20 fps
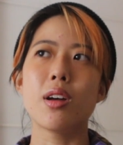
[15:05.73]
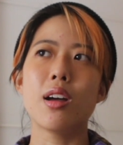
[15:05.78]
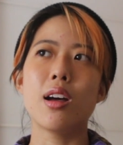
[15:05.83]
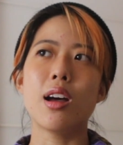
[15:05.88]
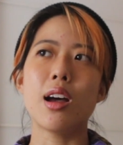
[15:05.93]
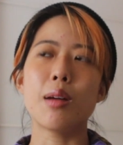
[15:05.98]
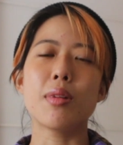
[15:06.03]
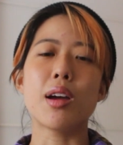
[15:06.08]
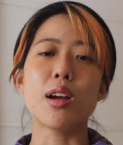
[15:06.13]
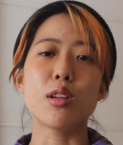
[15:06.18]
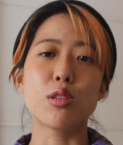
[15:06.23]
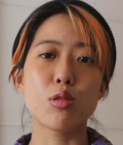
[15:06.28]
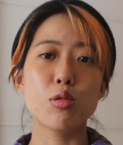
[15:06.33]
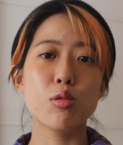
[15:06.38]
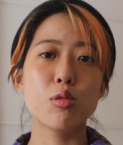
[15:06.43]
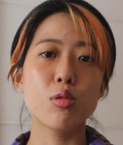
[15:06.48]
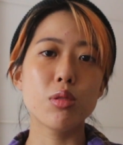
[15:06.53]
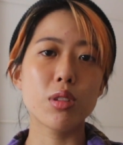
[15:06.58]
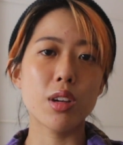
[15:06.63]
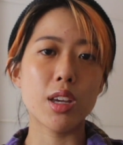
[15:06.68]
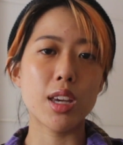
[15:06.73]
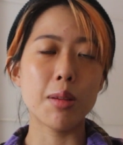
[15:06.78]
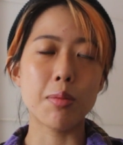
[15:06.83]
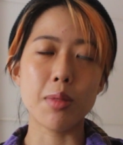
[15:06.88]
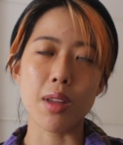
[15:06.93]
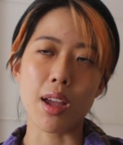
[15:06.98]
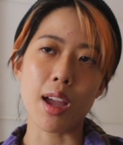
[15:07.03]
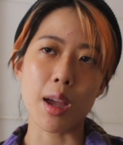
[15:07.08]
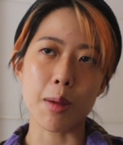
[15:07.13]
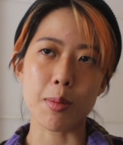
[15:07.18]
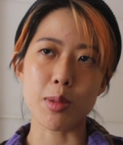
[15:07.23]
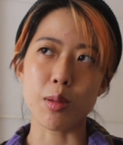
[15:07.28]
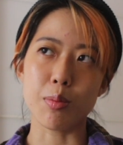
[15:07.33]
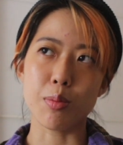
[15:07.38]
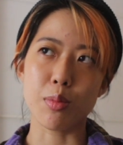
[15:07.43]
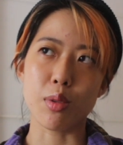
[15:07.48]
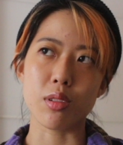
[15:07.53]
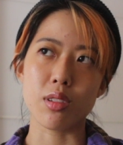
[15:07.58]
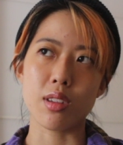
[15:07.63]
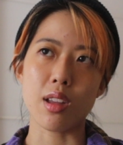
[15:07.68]
I mean, I do keep tabs on
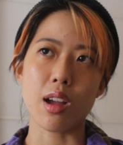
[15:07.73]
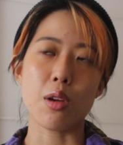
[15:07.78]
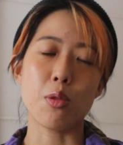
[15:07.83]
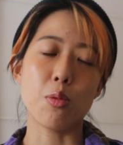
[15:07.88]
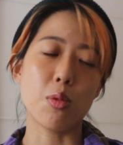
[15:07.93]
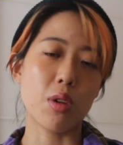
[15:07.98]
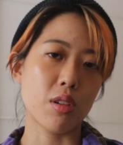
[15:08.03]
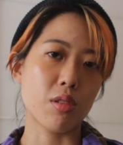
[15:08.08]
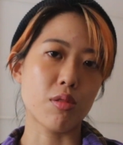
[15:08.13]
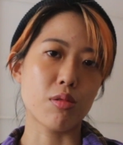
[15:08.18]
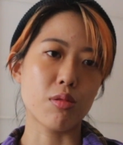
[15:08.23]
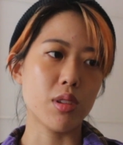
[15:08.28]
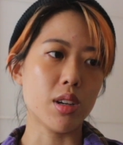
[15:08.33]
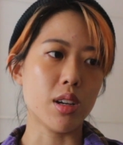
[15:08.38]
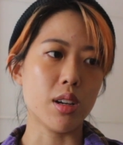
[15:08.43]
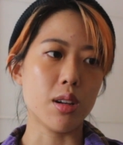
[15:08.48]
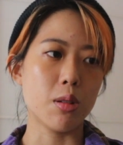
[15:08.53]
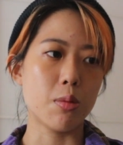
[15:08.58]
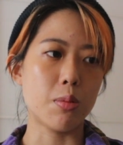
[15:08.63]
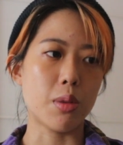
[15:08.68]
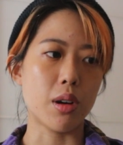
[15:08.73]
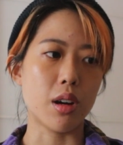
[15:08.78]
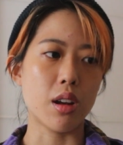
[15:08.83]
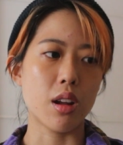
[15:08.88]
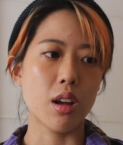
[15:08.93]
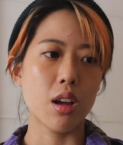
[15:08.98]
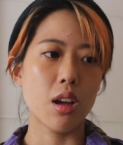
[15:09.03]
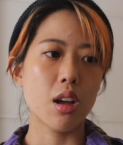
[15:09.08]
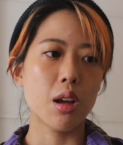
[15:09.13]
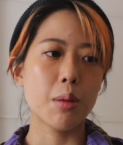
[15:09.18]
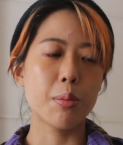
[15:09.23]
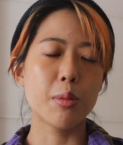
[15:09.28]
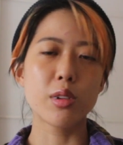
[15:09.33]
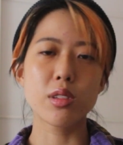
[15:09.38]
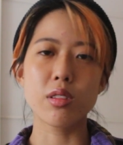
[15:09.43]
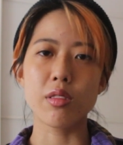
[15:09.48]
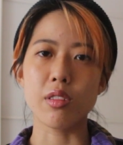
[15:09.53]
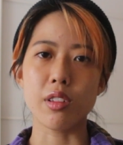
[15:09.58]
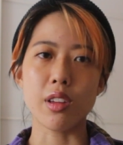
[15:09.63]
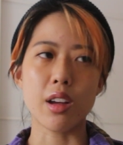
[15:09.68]
books that I want to read, but most of
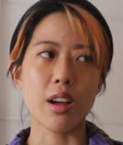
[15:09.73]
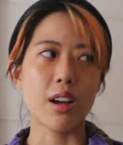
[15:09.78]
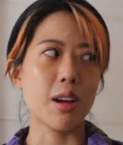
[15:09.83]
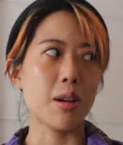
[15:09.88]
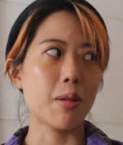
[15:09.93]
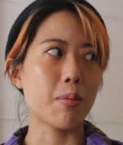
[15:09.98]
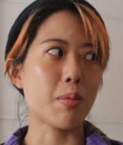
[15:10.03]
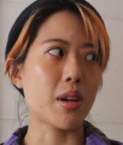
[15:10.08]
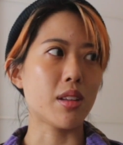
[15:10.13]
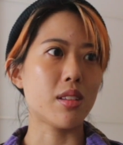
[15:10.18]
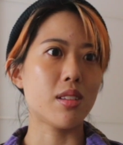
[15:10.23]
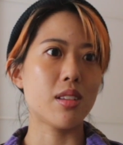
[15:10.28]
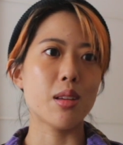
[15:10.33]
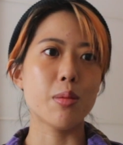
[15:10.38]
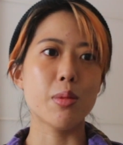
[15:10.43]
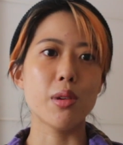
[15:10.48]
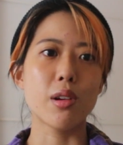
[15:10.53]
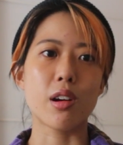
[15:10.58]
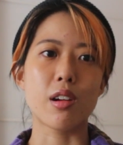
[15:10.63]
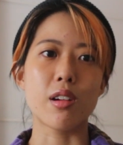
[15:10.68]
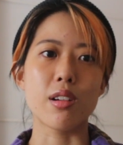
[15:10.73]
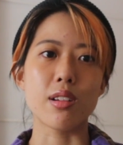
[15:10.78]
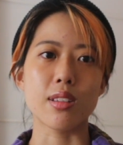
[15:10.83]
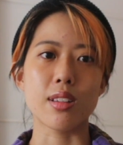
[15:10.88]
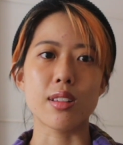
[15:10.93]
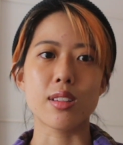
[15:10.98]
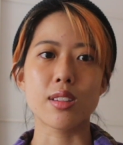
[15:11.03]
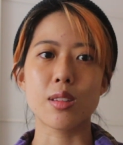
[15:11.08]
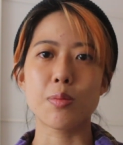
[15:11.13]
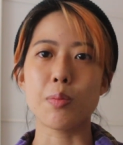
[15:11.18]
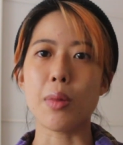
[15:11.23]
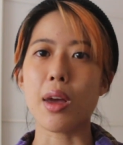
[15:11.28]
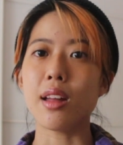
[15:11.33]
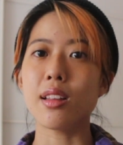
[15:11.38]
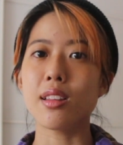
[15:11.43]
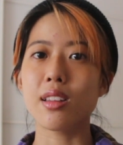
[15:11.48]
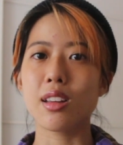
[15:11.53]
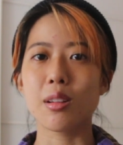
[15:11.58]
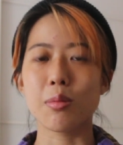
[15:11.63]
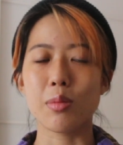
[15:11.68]
the time my TBR is
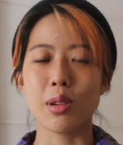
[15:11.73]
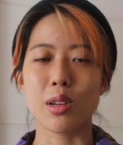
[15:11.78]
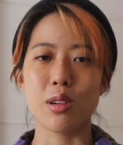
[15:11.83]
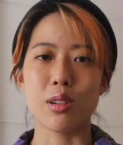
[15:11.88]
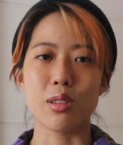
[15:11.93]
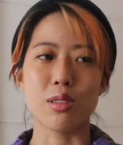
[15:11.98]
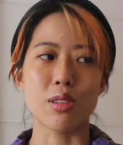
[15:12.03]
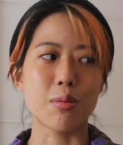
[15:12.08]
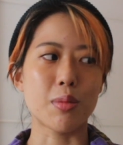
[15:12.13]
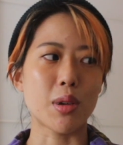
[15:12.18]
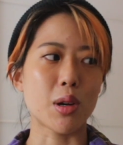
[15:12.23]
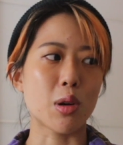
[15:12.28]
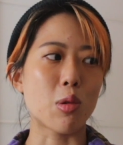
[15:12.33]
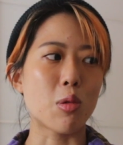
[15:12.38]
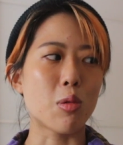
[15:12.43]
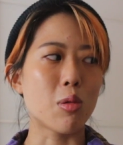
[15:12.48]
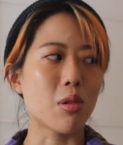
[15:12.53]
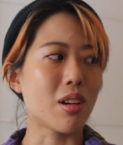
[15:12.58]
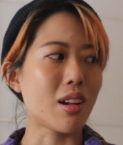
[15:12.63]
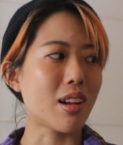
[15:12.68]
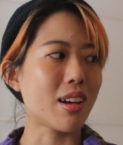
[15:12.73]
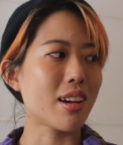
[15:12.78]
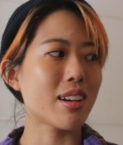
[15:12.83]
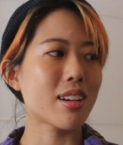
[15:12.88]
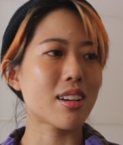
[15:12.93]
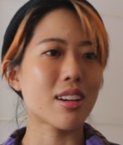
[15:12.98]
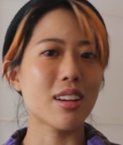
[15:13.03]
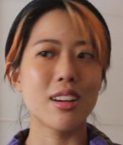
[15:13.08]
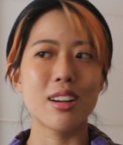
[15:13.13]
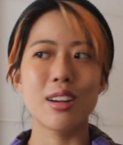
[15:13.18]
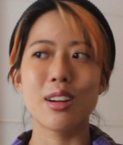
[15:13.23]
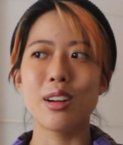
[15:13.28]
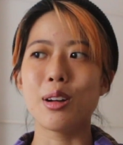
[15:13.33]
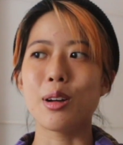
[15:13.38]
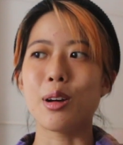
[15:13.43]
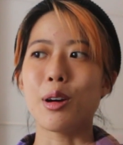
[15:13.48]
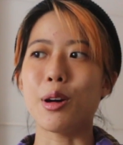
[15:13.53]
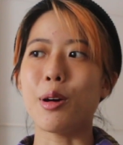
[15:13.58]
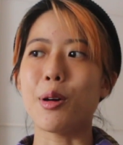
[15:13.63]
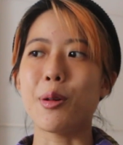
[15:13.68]
expanding because of my own like
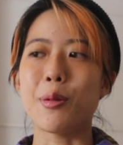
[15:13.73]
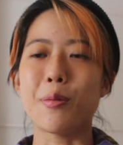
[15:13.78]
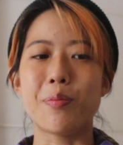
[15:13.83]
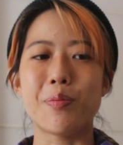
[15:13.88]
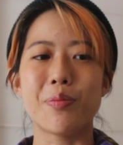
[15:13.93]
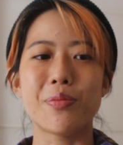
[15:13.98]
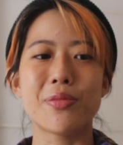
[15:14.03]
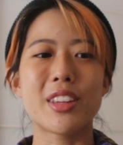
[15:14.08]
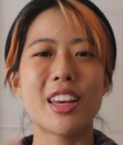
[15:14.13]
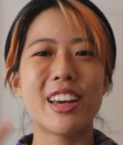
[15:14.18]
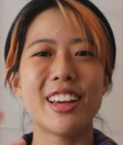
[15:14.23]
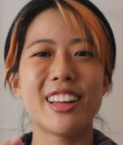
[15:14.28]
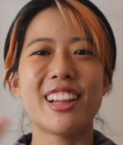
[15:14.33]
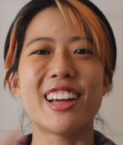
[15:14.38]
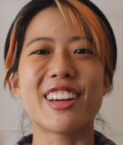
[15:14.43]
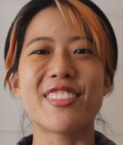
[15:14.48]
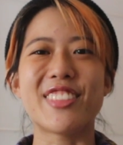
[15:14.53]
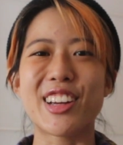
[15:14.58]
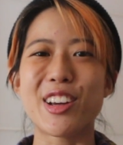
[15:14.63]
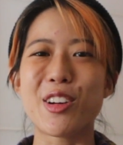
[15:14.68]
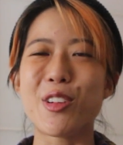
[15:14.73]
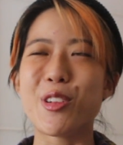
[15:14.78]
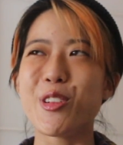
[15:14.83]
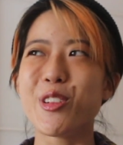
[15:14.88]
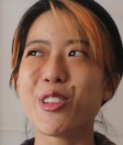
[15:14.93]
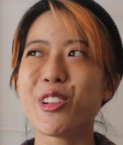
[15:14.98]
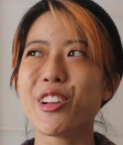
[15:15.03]
like my own